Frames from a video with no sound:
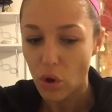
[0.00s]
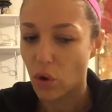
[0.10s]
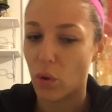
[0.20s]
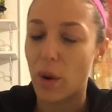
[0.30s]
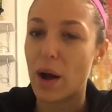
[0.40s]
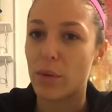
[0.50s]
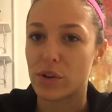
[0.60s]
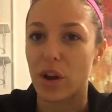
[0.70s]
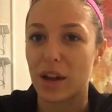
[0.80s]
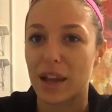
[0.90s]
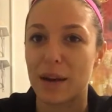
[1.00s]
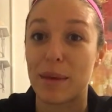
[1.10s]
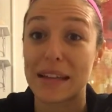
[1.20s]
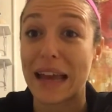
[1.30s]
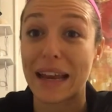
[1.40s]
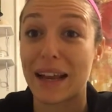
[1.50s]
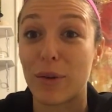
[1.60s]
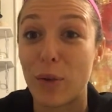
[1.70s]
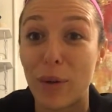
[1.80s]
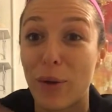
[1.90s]
Well, while we're talking, and I'm like, Dad, I
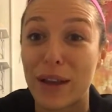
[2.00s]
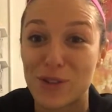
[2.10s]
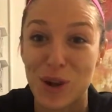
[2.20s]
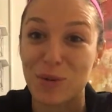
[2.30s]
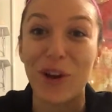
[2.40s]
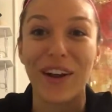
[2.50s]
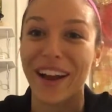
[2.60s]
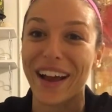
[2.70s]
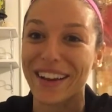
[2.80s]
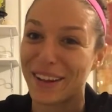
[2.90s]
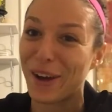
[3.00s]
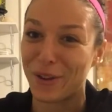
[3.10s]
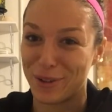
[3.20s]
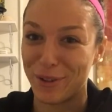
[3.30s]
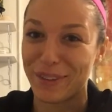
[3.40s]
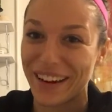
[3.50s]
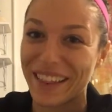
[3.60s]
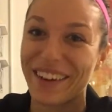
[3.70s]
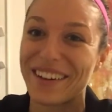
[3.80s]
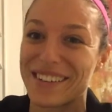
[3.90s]
gotta, wait, stop talking. I gotta tell you something. I
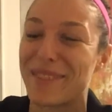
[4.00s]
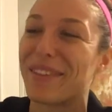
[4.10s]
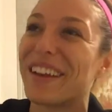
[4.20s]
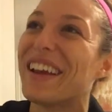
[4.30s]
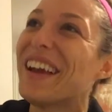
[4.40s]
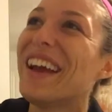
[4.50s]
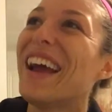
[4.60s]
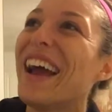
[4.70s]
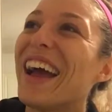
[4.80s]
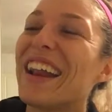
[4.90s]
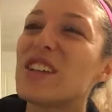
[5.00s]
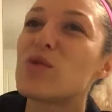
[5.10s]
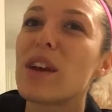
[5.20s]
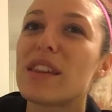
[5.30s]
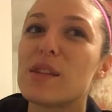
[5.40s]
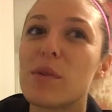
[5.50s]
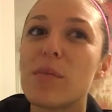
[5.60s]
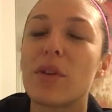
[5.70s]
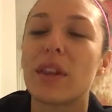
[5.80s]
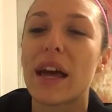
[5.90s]
thought of something. And I swear, these
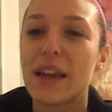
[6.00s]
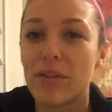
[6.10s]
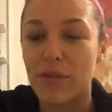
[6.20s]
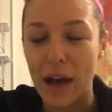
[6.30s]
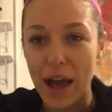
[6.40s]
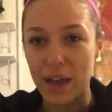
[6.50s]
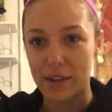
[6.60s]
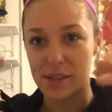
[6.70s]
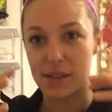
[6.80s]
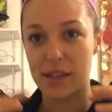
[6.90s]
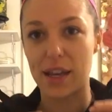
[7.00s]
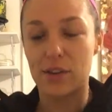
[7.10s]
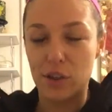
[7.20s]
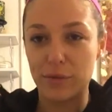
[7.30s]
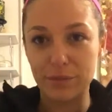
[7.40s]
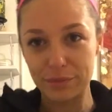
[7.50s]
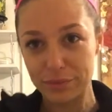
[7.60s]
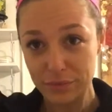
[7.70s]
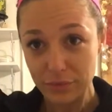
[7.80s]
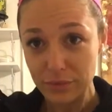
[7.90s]
people light fires inside you.
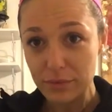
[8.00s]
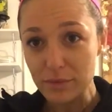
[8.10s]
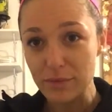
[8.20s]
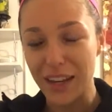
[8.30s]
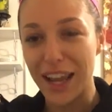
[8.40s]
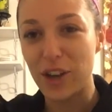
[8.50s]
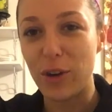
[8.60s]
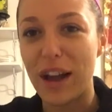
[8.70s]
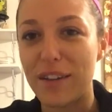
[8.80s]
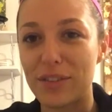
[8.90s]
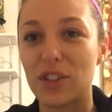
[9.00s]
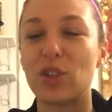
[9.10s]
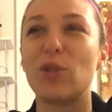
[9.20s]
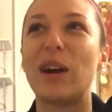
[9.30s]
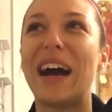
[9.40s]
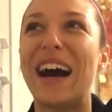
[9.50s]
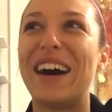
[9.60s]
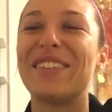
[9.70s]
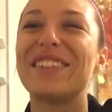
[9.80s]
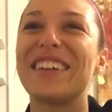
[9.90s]
And you have
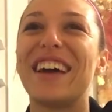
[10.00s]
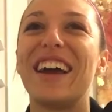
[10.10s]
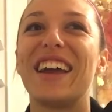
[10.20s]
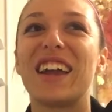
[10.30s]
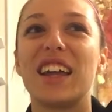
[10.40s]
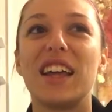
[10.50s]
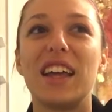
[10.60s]
to, like,